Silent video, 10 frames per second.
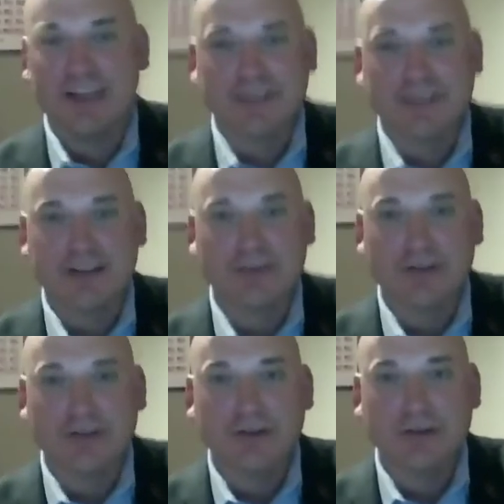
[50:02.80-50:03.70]
out there
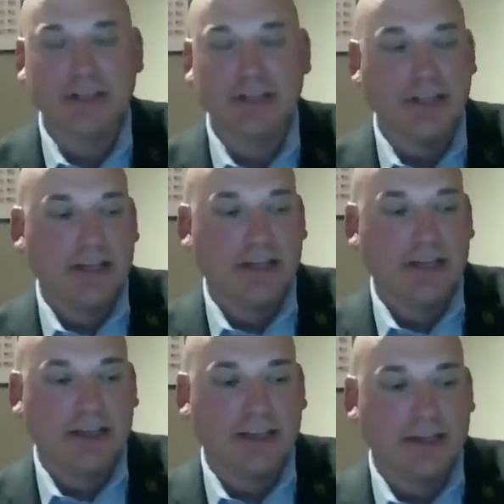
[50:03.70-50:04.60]
too, and
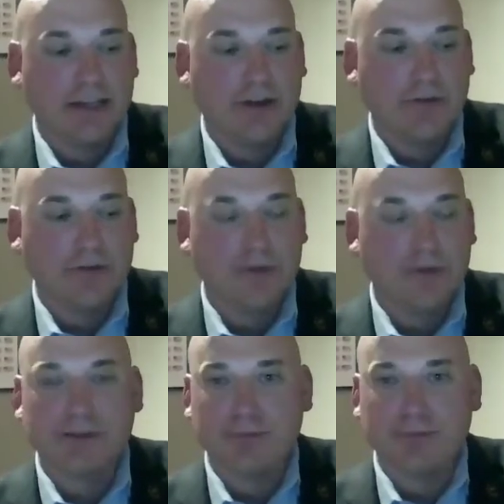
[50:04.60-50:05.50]
I know those
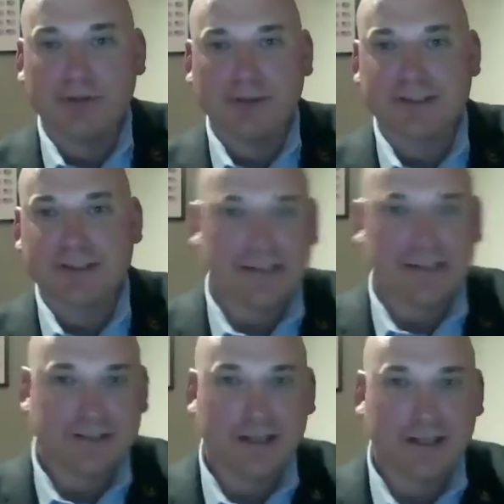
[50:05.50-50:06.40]
can be really
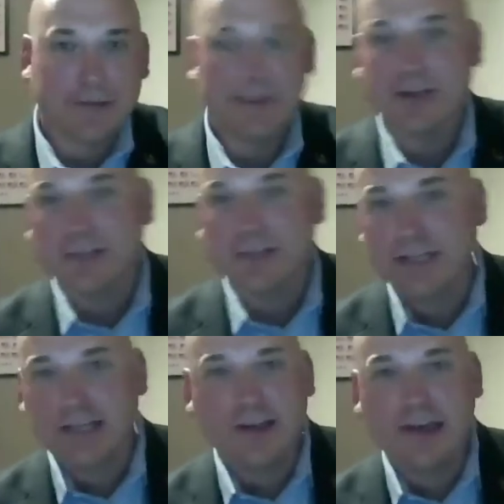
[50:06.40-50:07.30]
sexy and
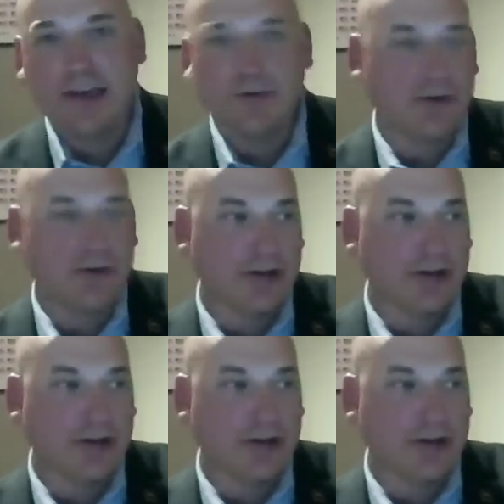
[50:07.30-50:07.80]
appealing, and you have your